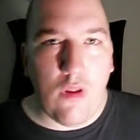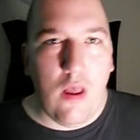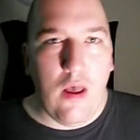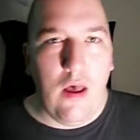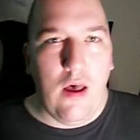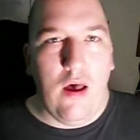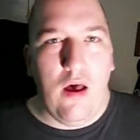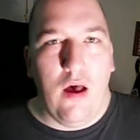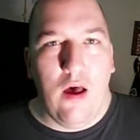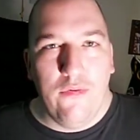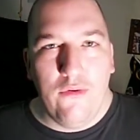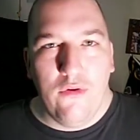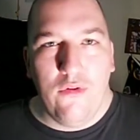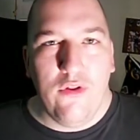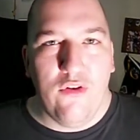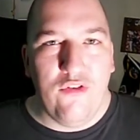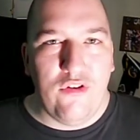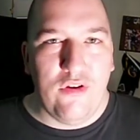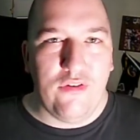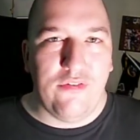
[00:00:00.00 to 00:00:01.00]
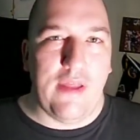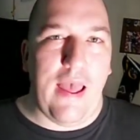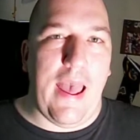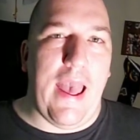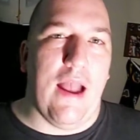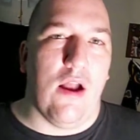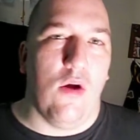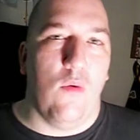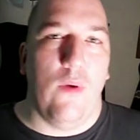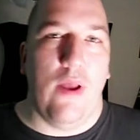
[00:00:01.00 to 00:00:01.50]
other than just
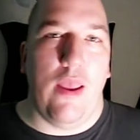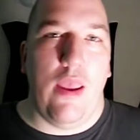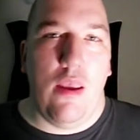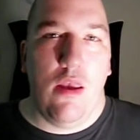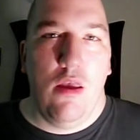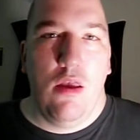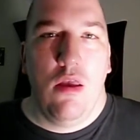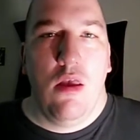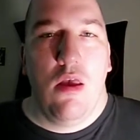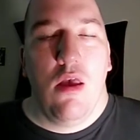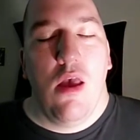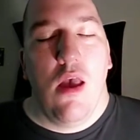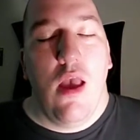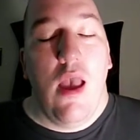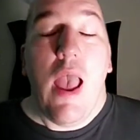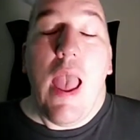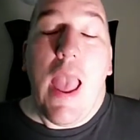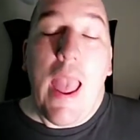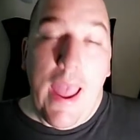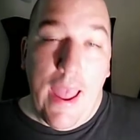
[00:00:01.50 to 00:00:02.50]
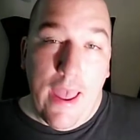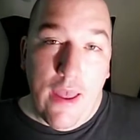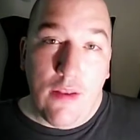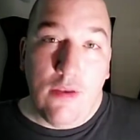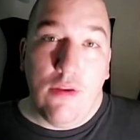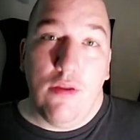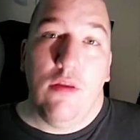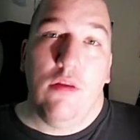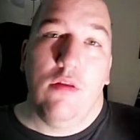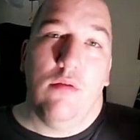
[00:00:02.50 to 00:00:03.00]
hack away.
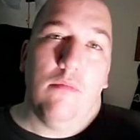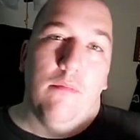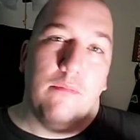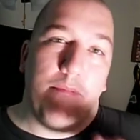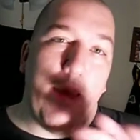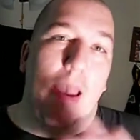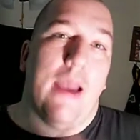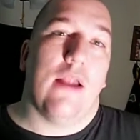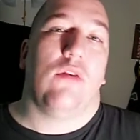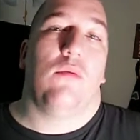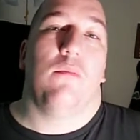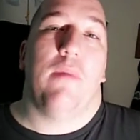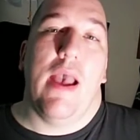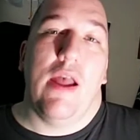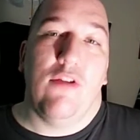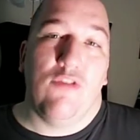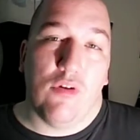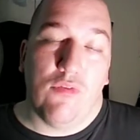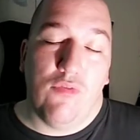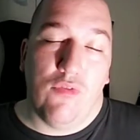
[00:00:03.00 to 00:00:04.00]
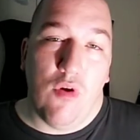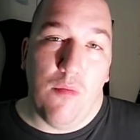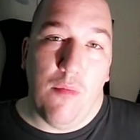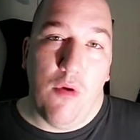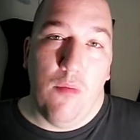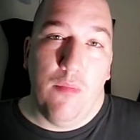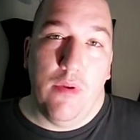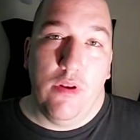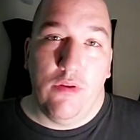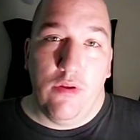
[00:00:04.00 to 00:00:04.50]
And back to magic for a
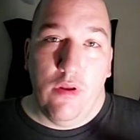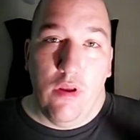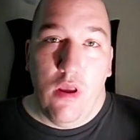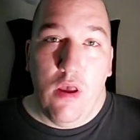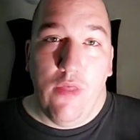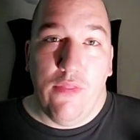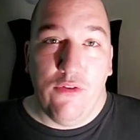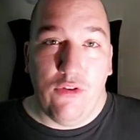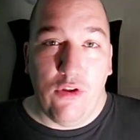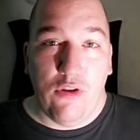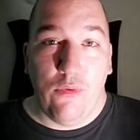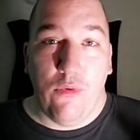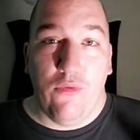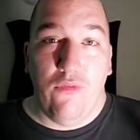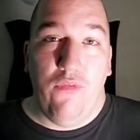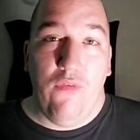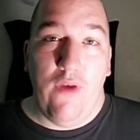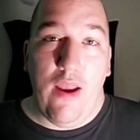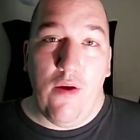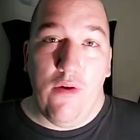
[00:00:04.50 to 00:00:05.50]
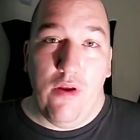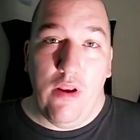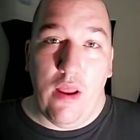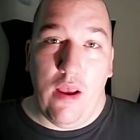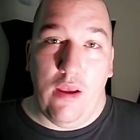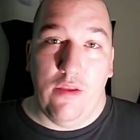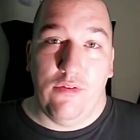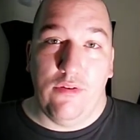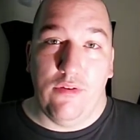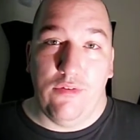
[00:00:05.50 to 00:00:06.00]
moment. There's also a very
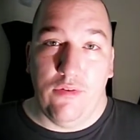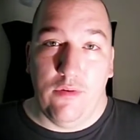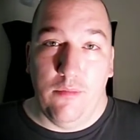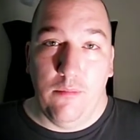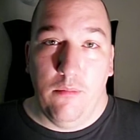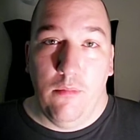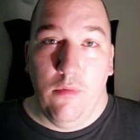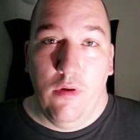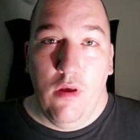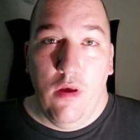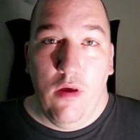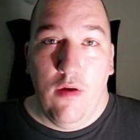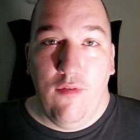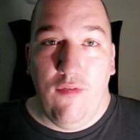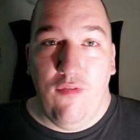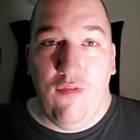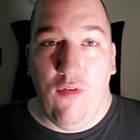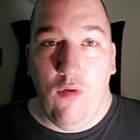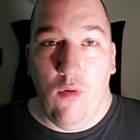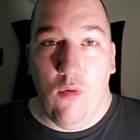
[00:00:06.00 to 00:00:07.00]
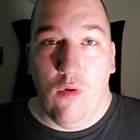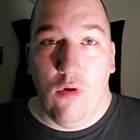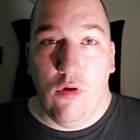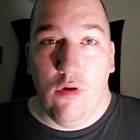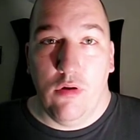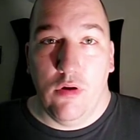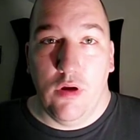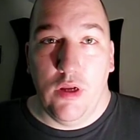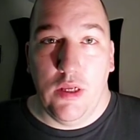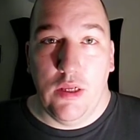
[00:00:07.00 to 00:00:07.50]
nice system
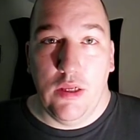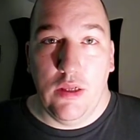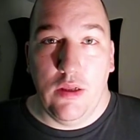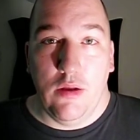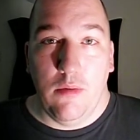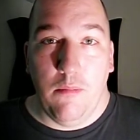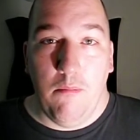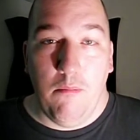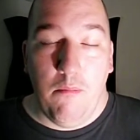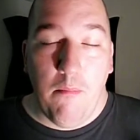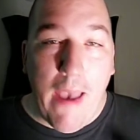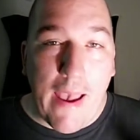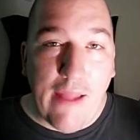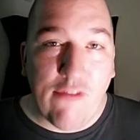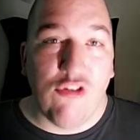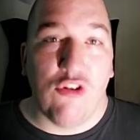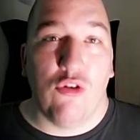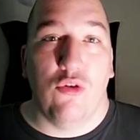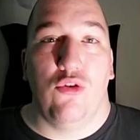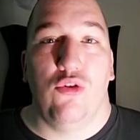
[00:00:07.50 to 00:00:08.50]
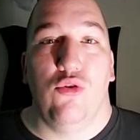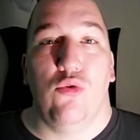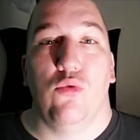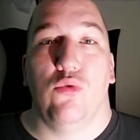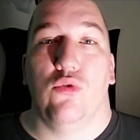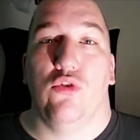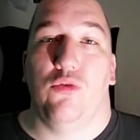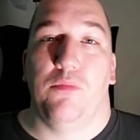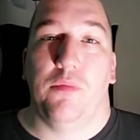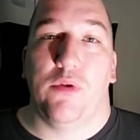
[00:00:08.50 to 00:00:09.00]
for magical
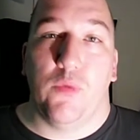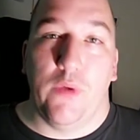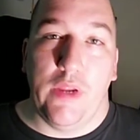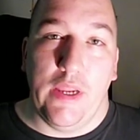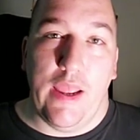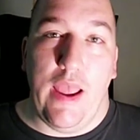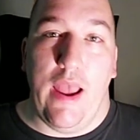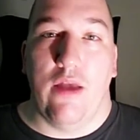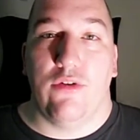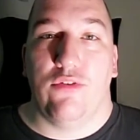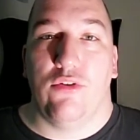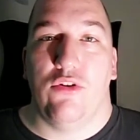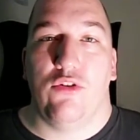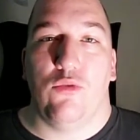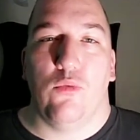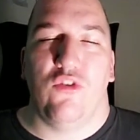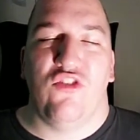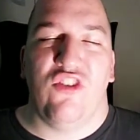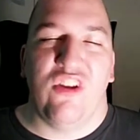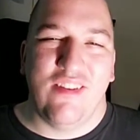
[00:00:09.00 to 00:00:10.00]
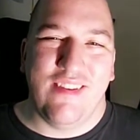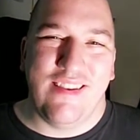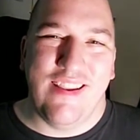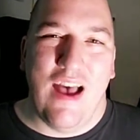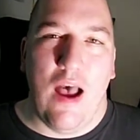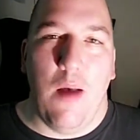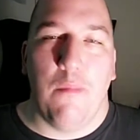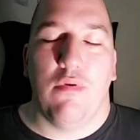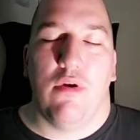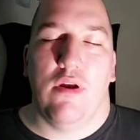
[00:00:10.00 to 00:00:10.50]
duels between casters, which is
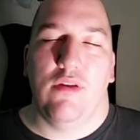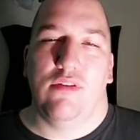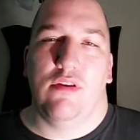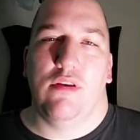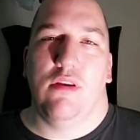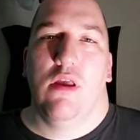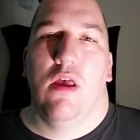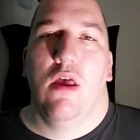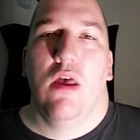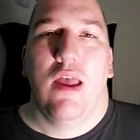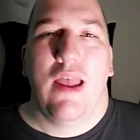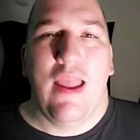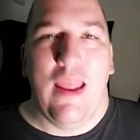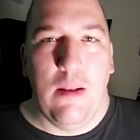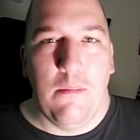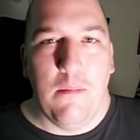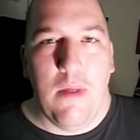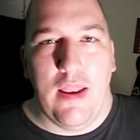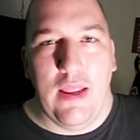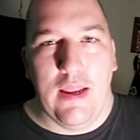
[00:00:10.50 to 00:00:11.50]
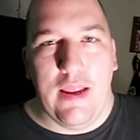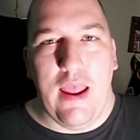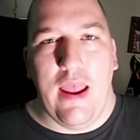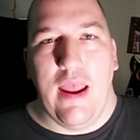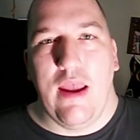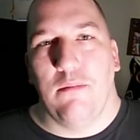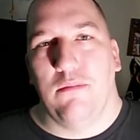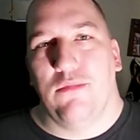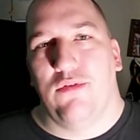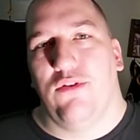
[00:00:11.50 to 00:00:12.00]
not present in many
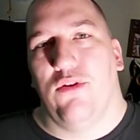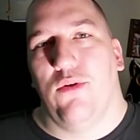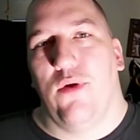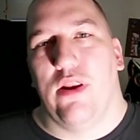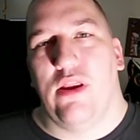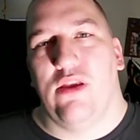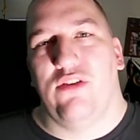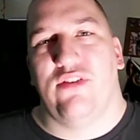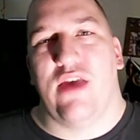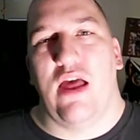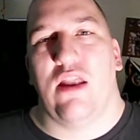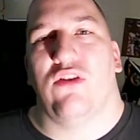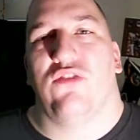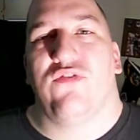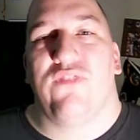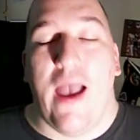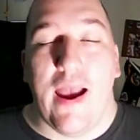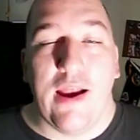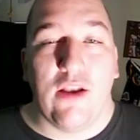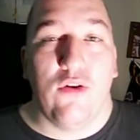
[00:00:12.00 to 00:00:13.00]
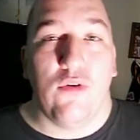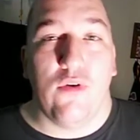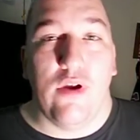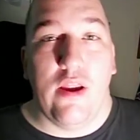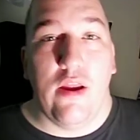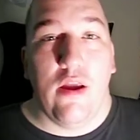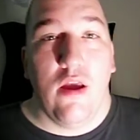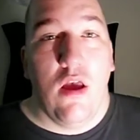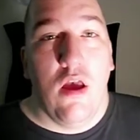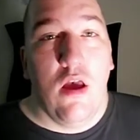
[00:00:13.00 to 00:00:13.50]
games to any
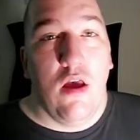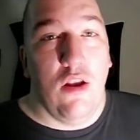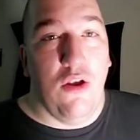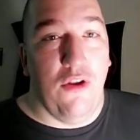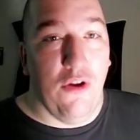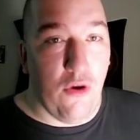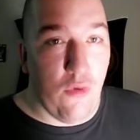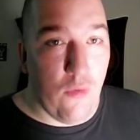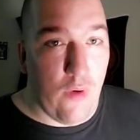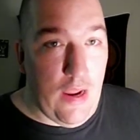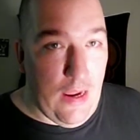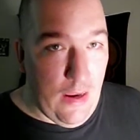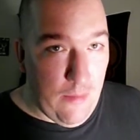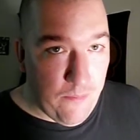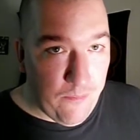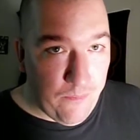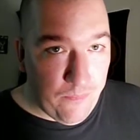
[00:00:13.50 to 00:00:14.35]
satisfactory degree.